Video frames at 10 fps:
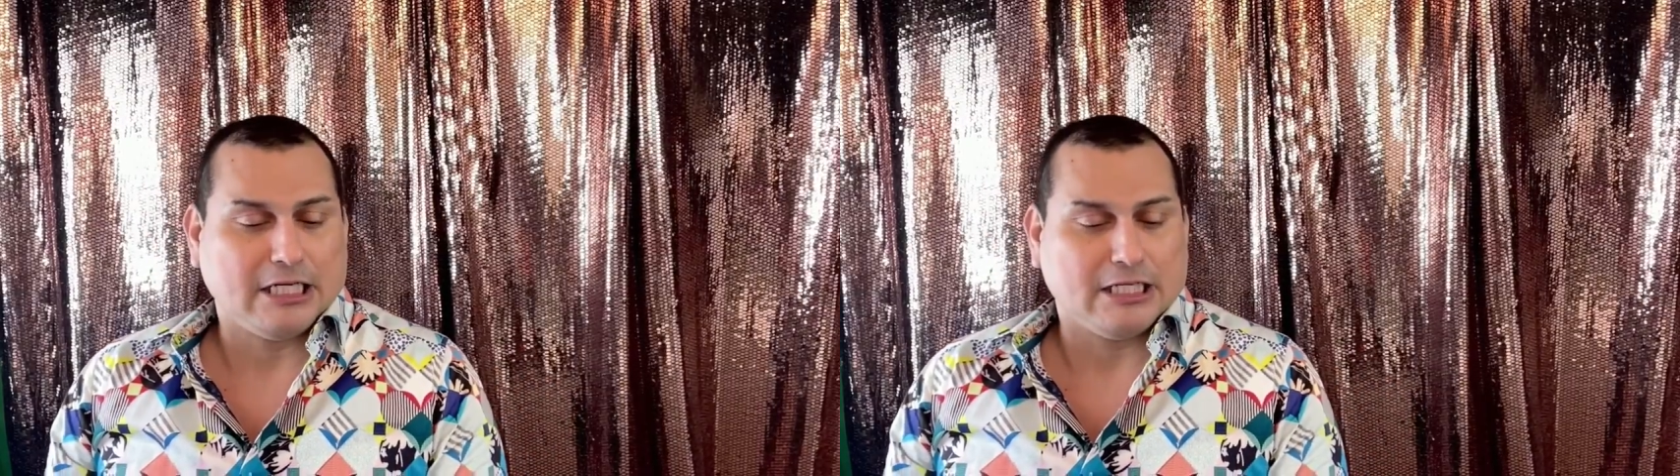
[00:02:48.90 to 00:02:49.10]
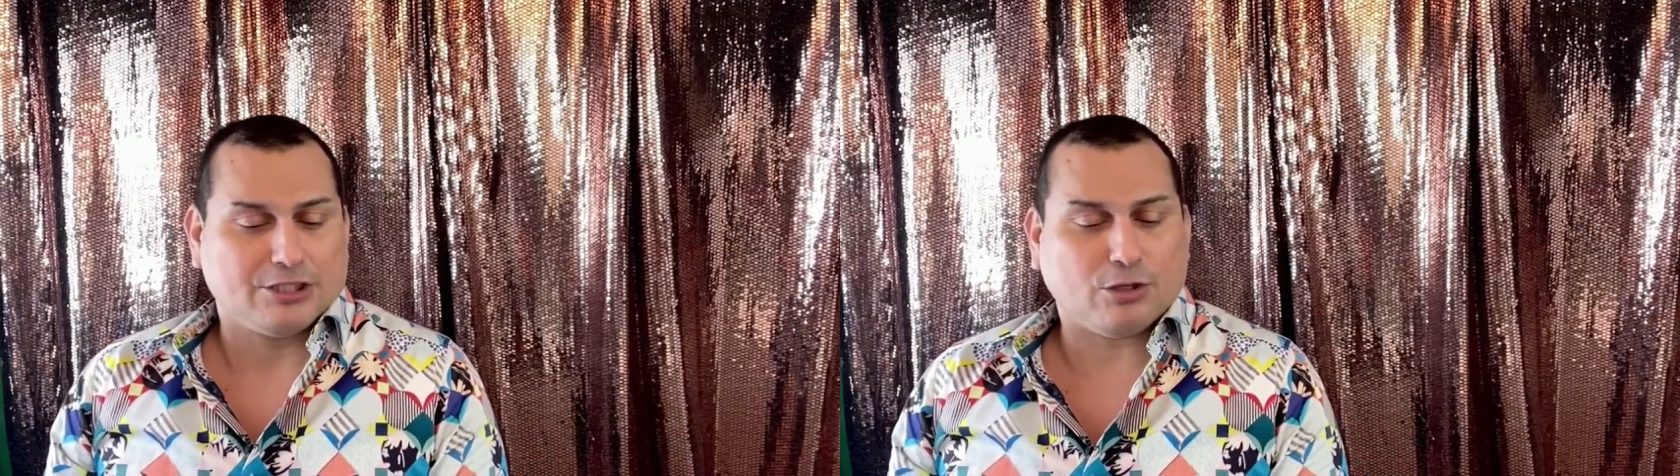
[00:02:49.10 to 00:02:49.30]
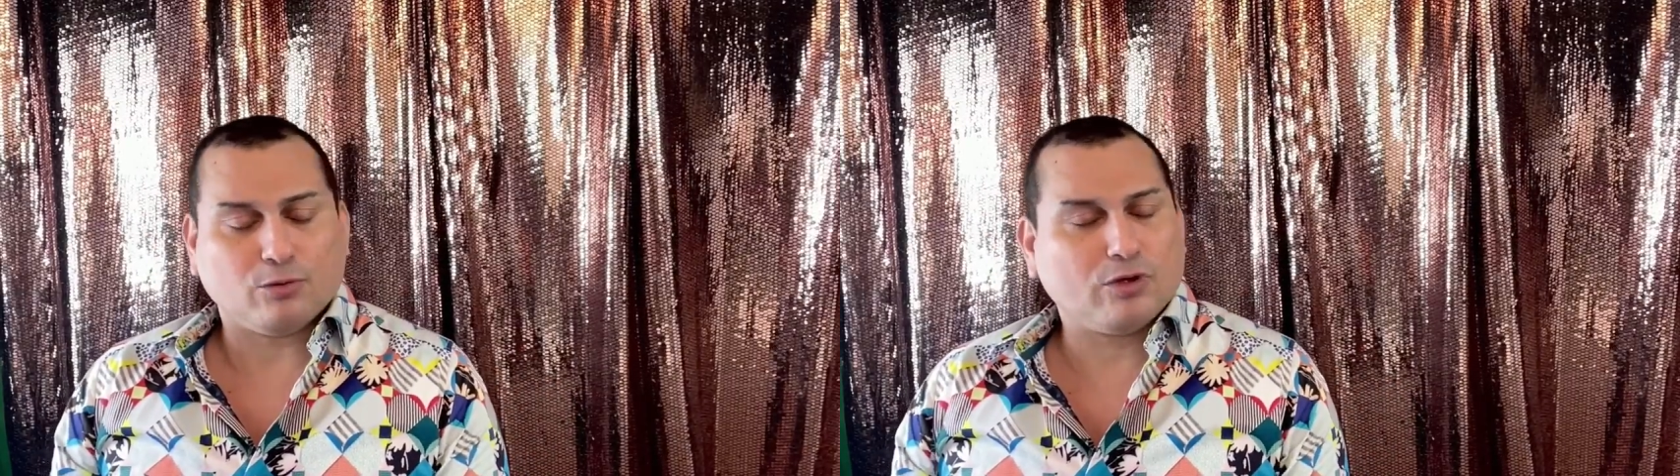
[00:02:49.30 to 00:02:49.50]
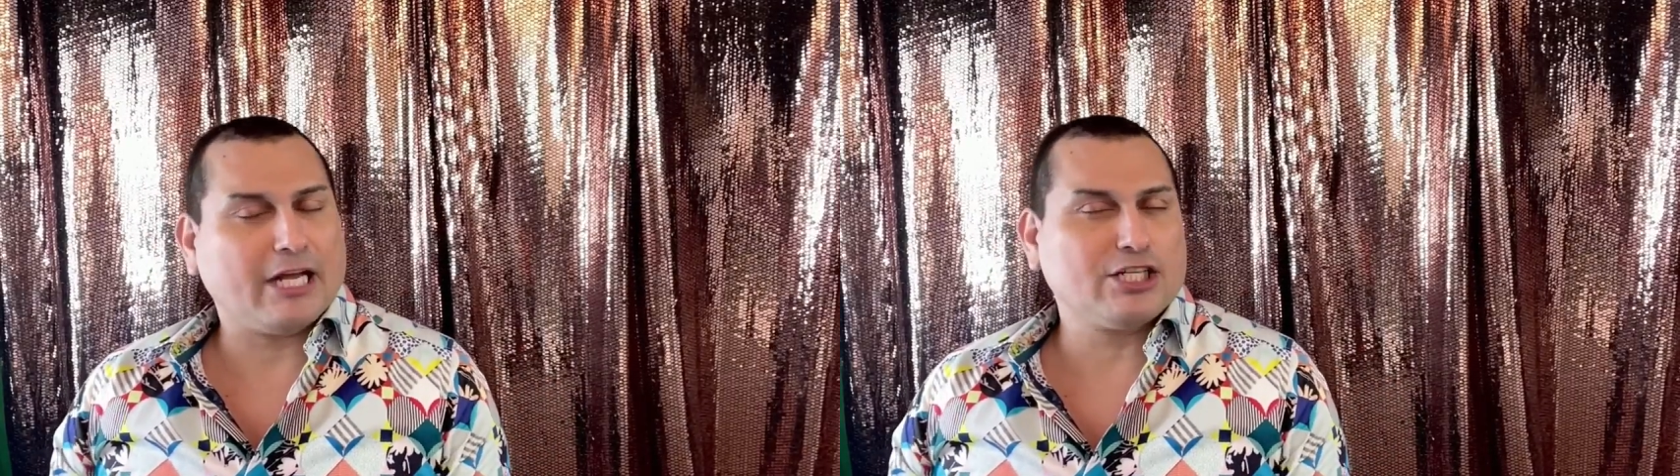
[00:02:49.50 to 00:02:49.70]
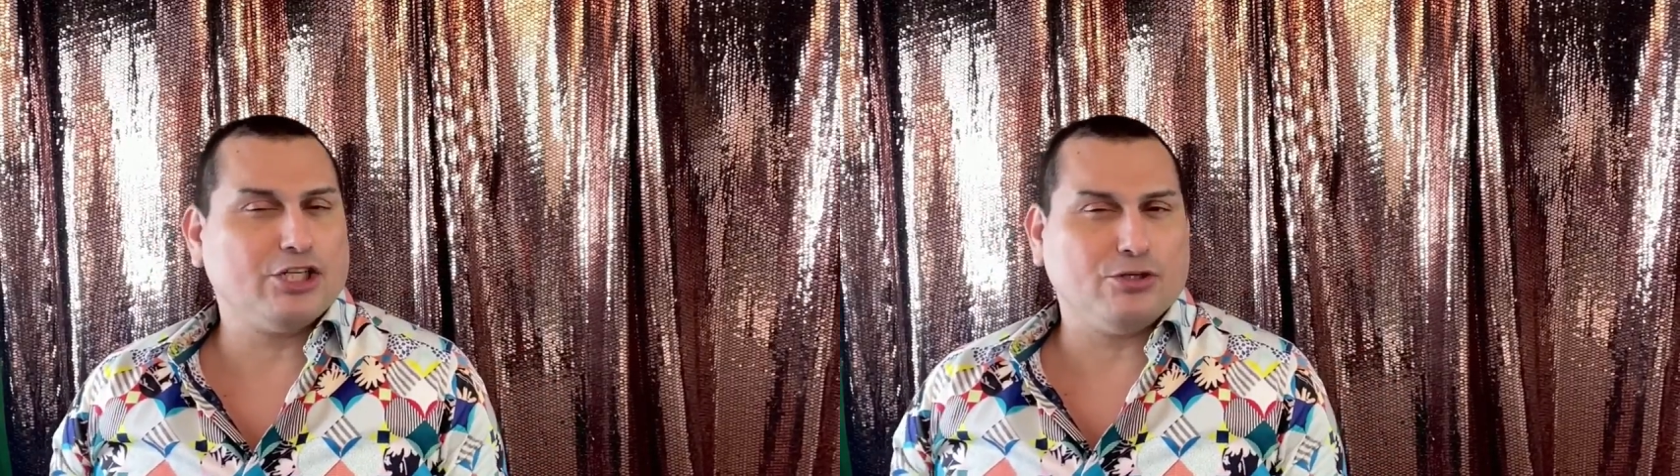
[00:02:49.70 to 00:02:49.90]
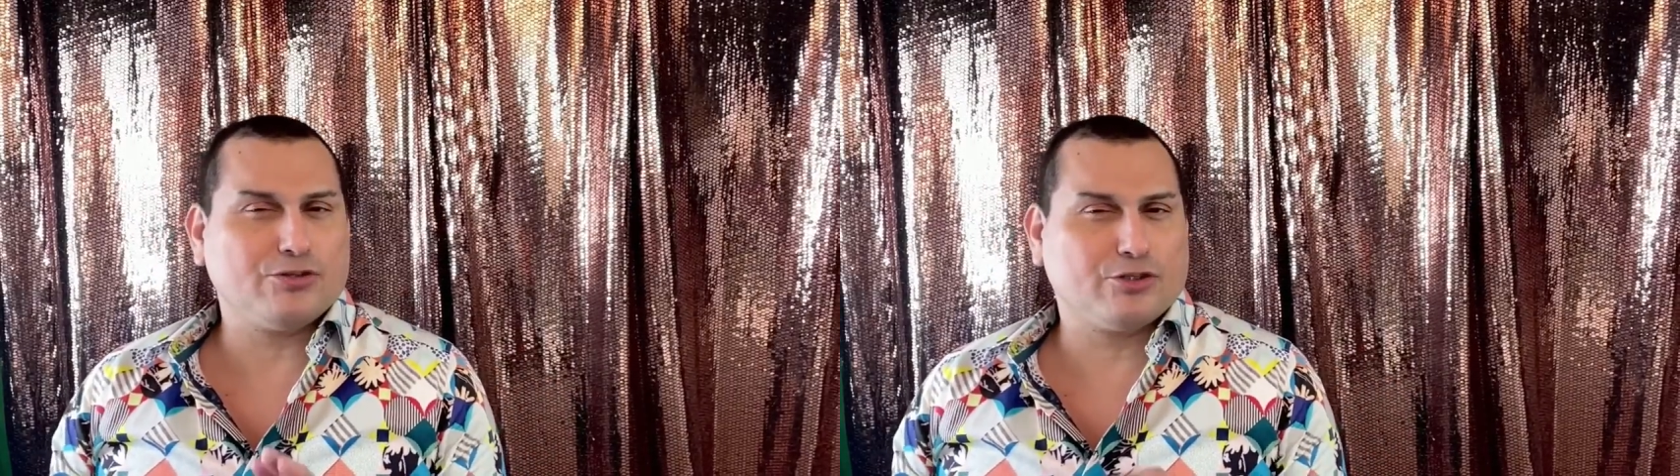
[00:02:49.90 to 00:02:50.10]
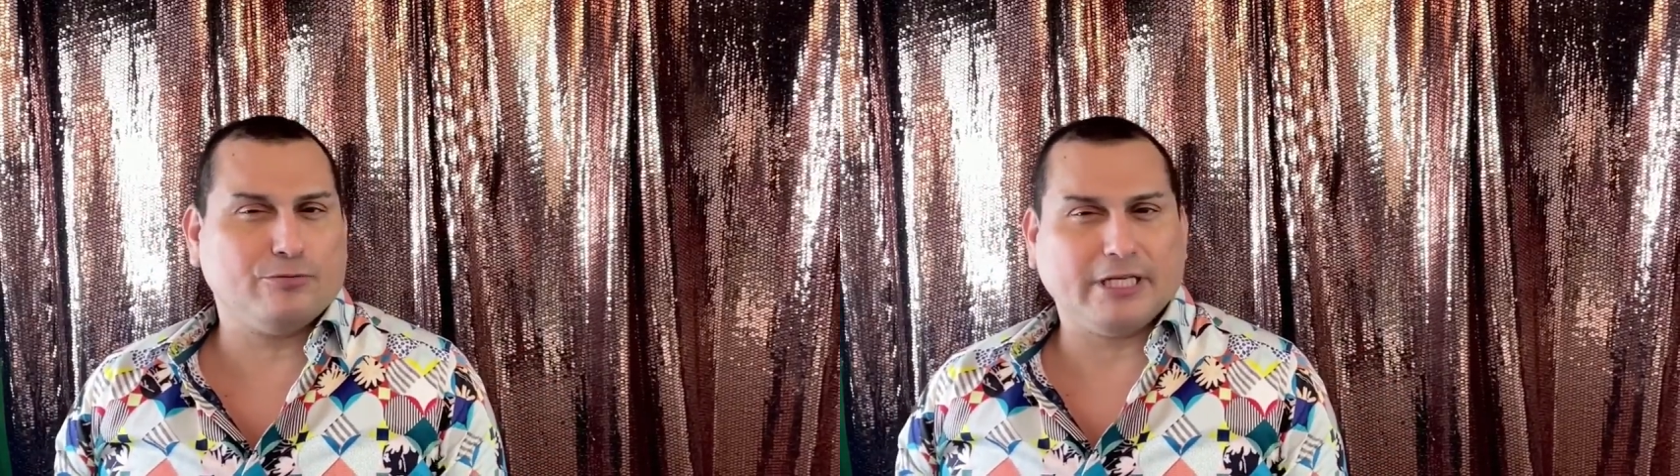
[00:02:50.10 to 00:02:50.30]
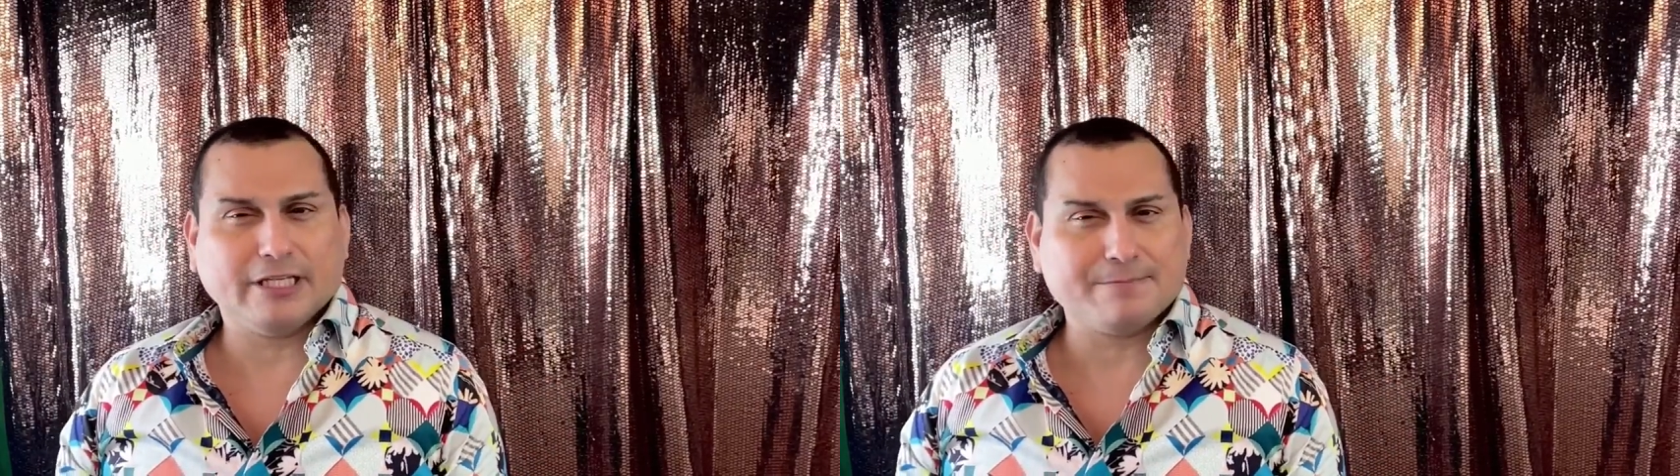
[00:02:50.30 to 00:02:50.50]
don't like to use too
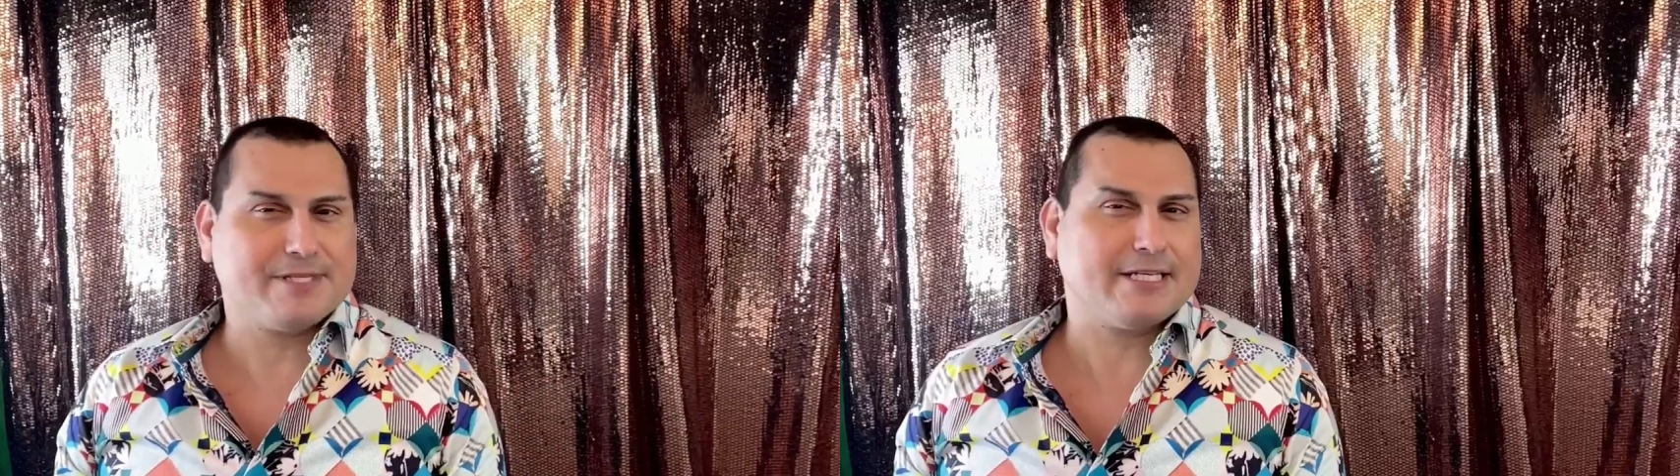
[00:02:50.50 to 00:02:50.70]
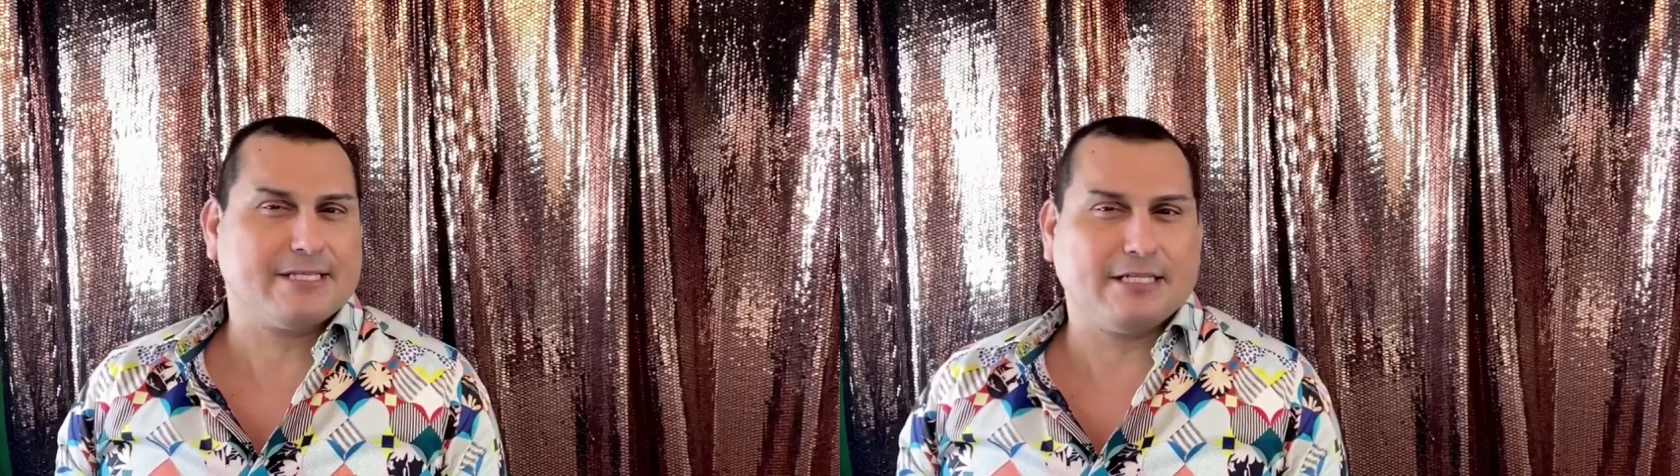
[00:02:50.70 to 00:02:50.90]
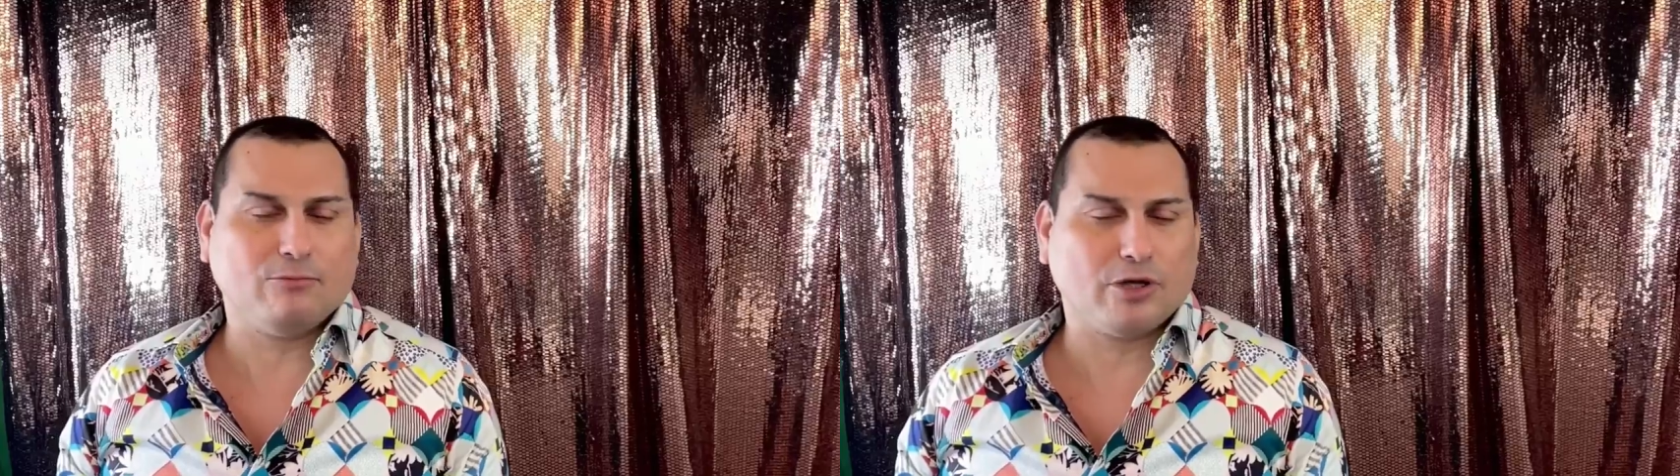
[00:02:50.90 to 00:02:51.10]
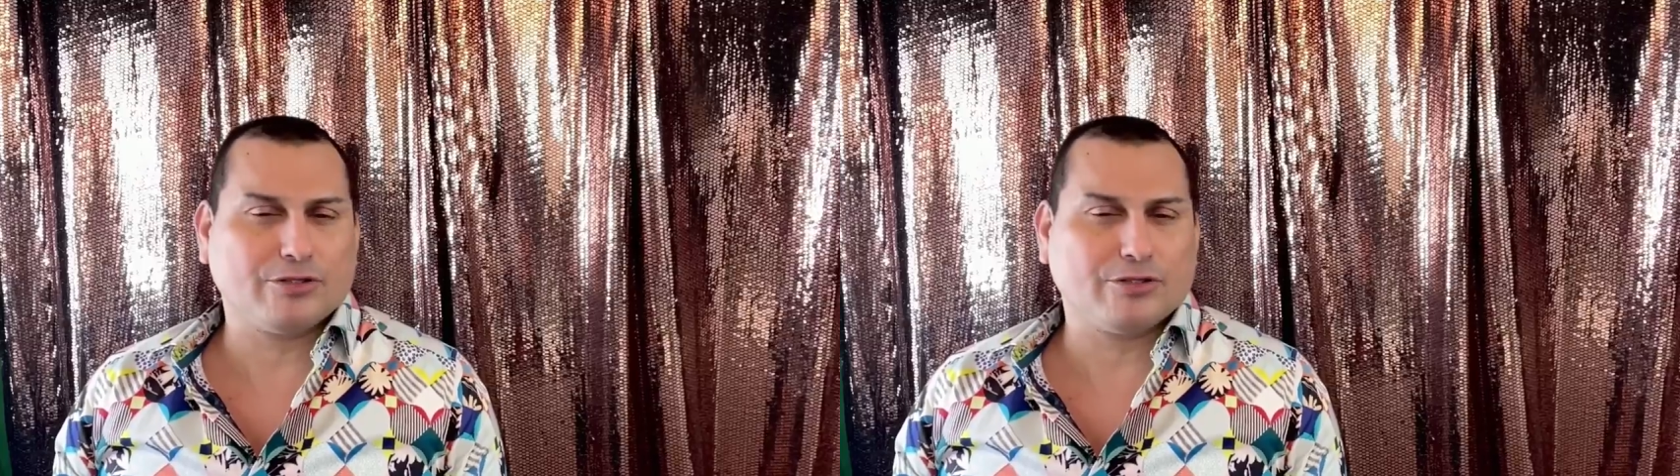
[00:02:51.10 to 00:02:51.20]
many lipsticks anymore,